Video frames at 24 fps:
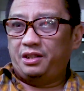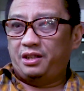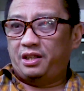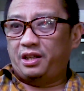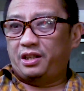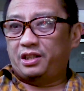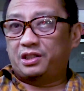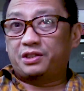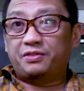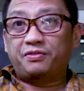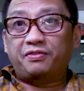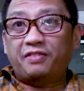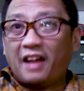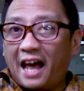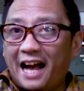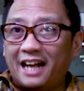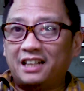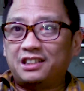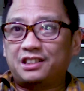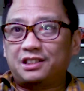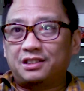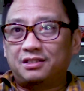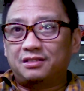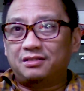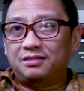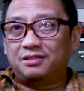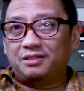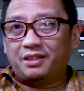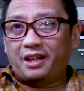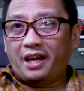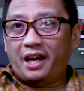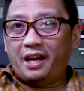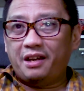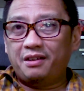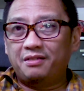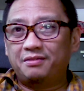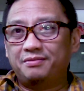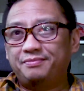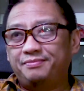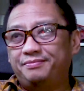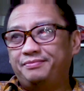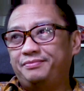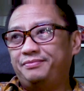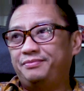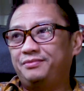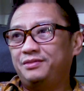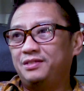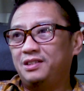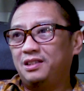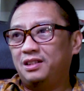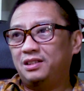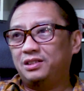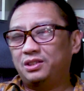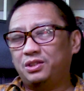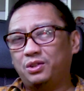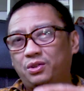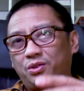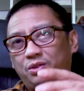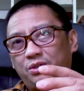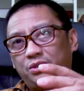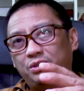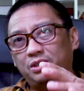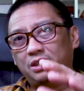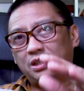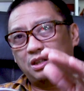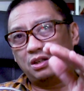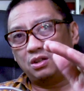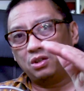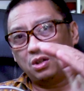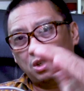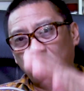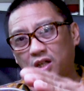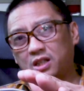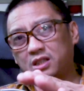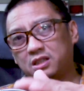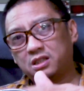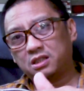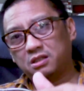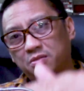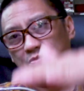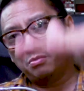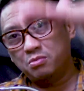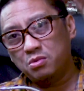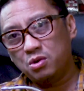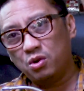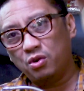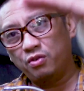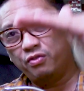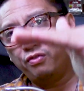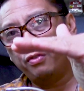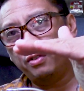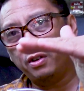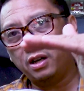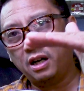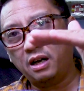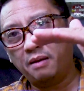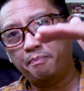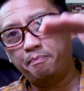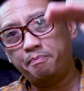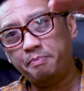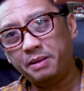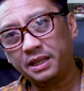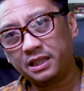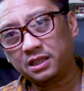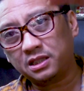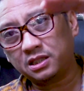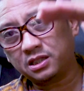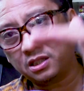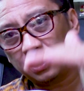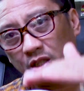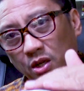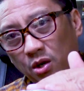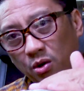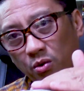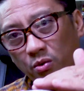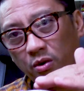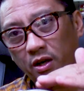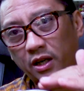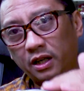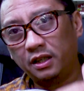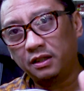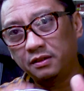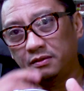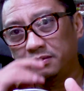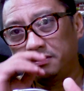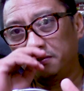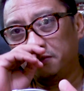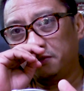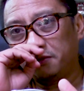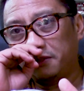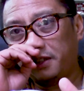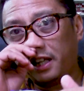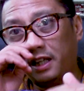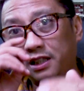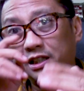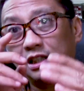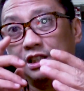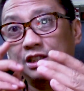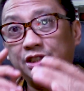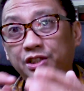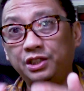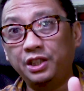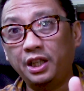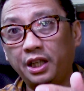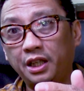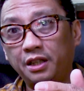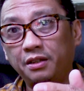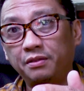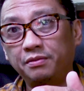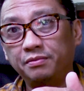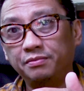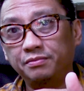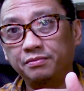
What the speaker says: there's flash, okay? So the hooks move a bit slower than the jig.